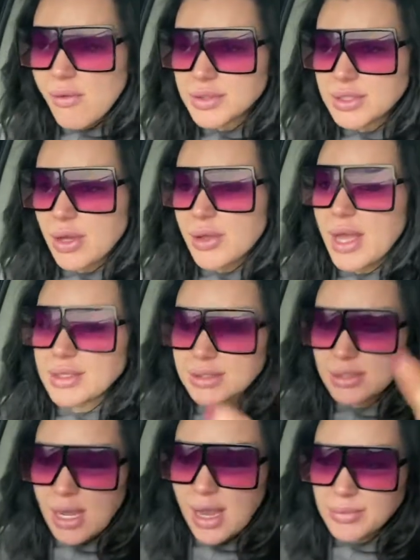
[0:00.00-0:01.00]
So
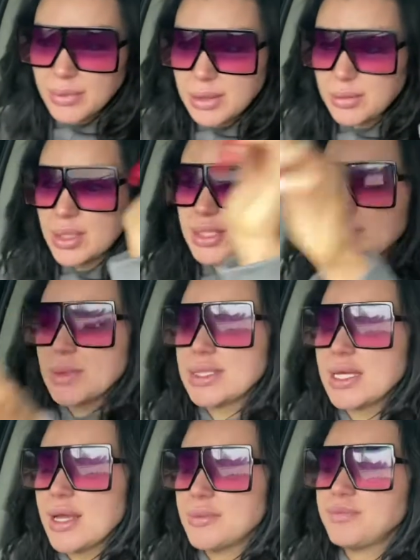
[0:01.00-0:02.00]
yes, I'm on my way to spray
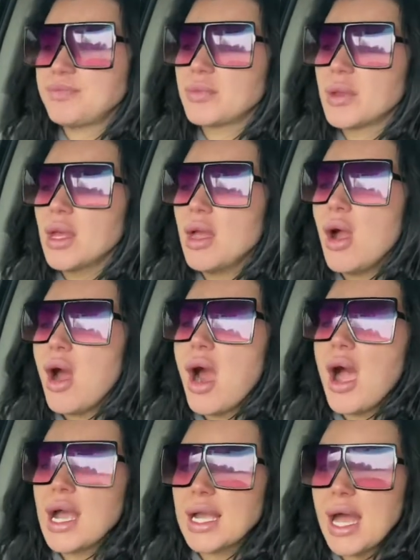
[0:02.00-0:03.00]
tan.
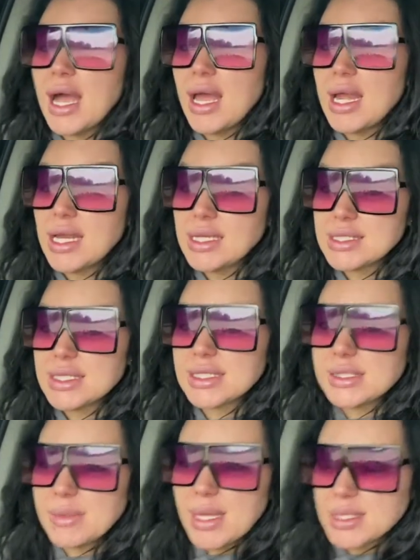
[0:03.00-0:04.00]
I need to
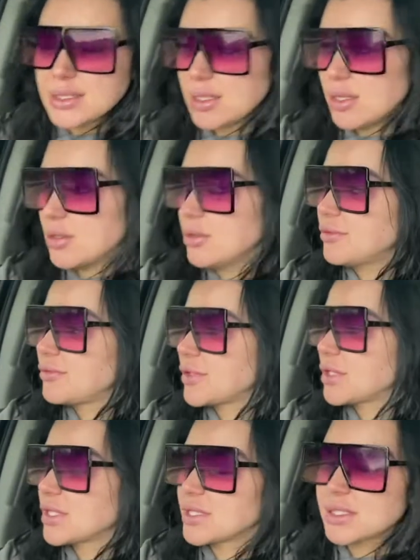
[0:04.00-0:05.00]
get some Azo
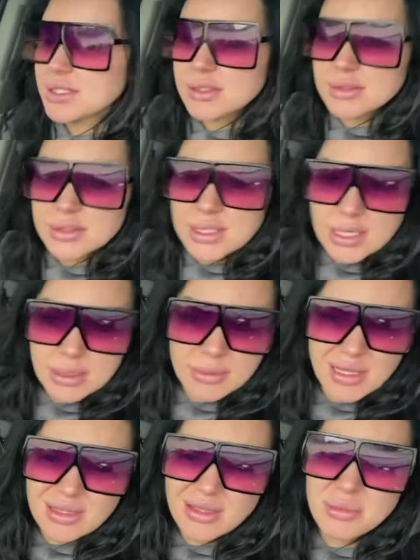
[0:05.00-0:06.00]
for this
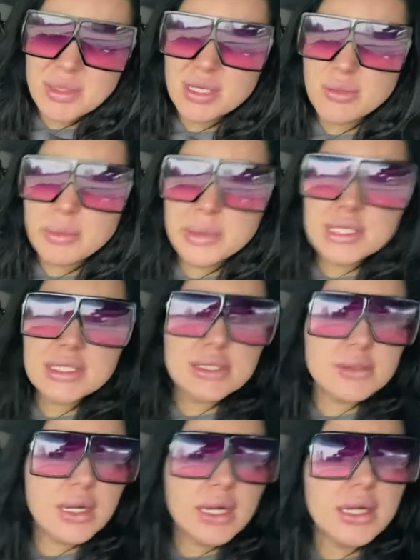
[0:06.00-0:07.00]
terrible, being a woman is
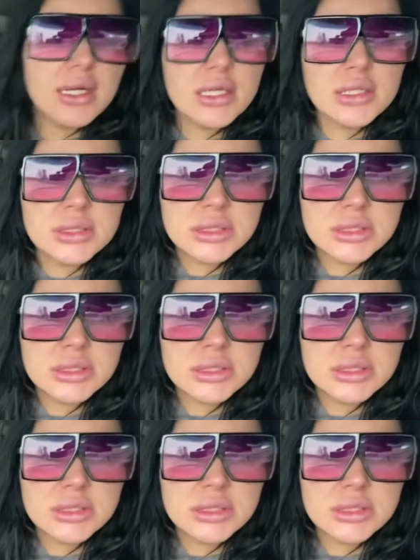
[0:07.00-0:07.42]
so hard.